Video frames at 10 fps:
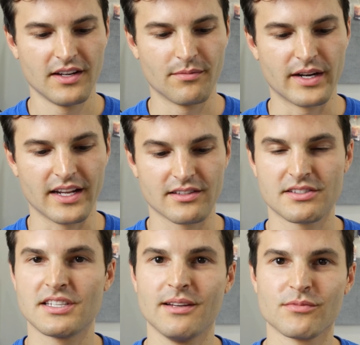but it
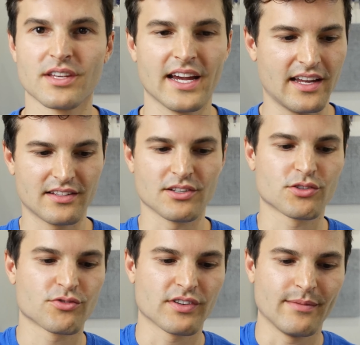seems like it's
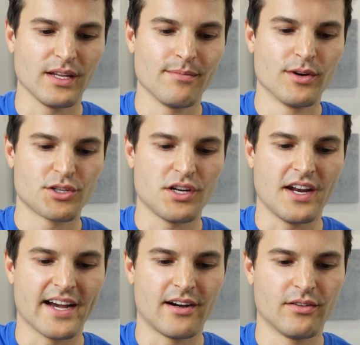extremely mushy
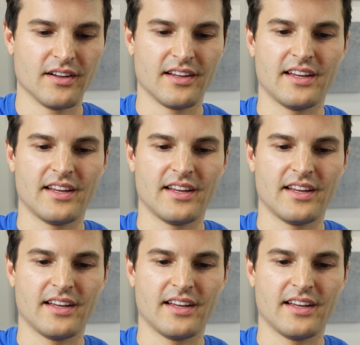now.